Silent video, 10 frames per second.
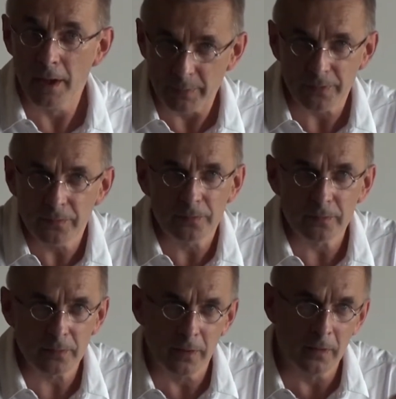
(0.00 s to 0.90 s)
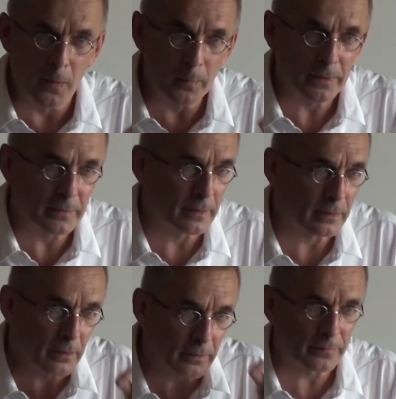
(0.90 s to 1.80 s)
But this is only the
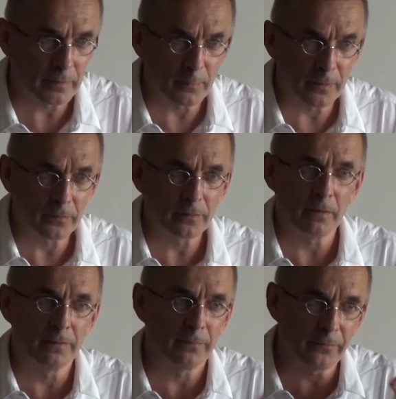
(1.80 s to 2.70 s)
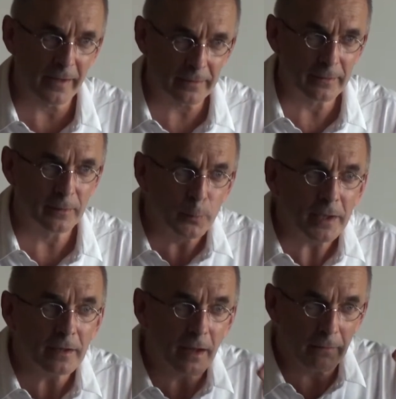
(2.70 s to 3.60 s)
consequence of the fact that
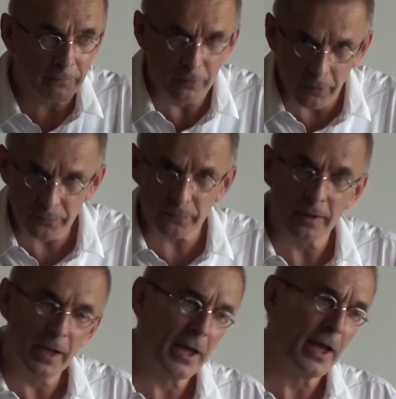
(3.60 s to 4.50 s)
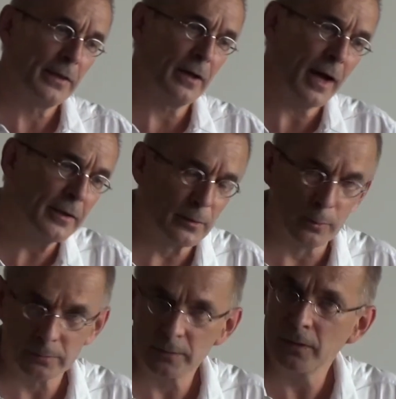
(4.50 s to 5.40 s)
we have lost the
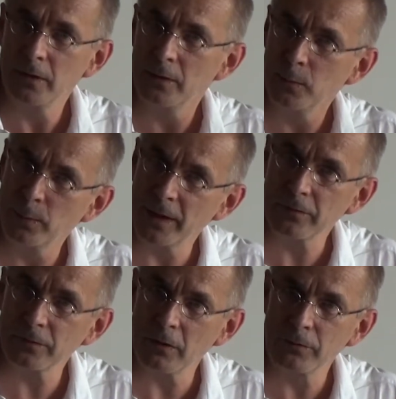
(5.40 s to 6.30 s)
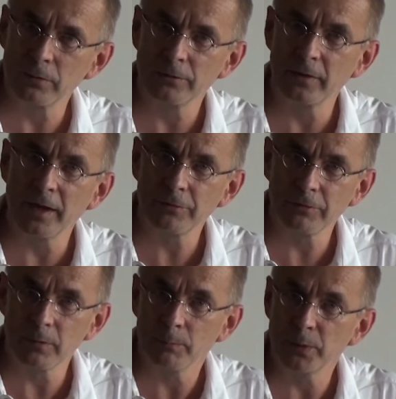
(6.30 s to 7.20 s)
other ways of
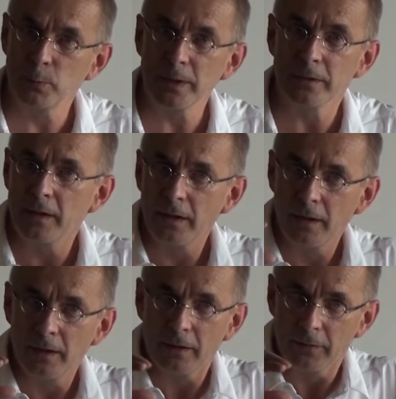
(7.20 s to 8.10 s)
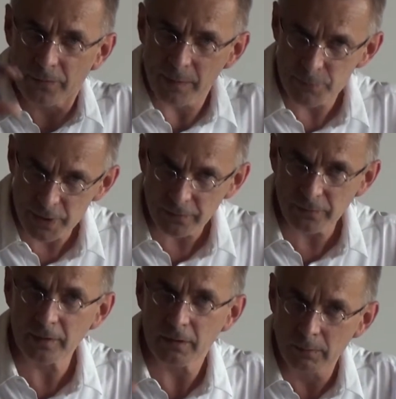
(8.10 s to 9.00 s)
coordination between
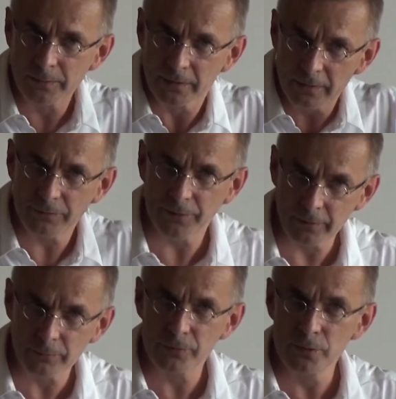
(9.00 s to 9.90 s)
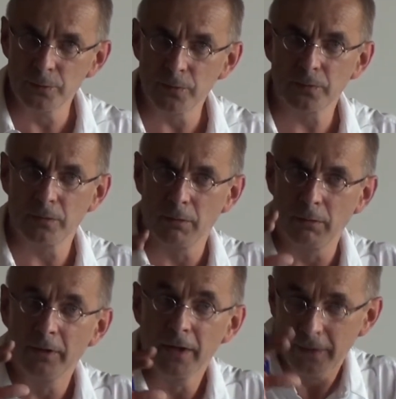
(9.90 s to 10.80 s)
subjects holding different views
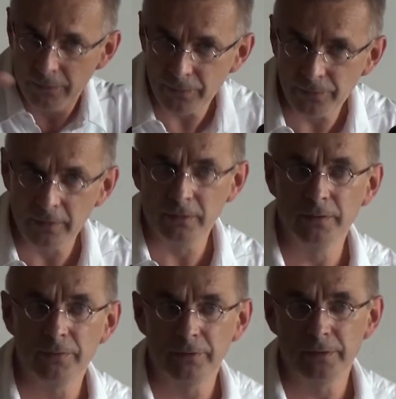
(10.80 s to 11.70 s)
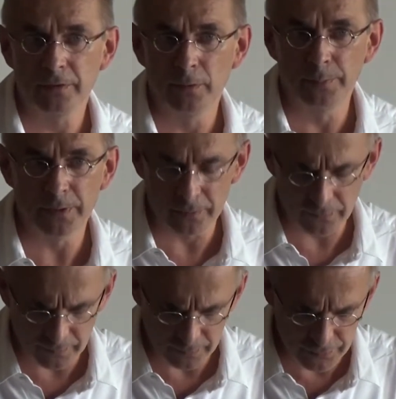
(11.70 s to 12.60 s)
or different
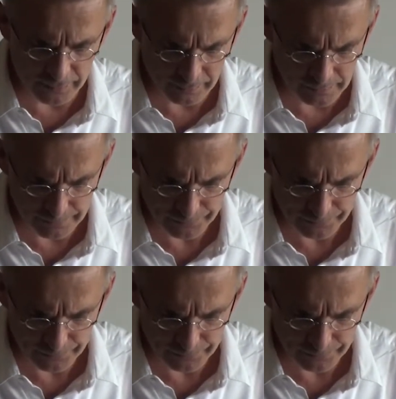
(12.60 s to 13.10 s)
opinions in general.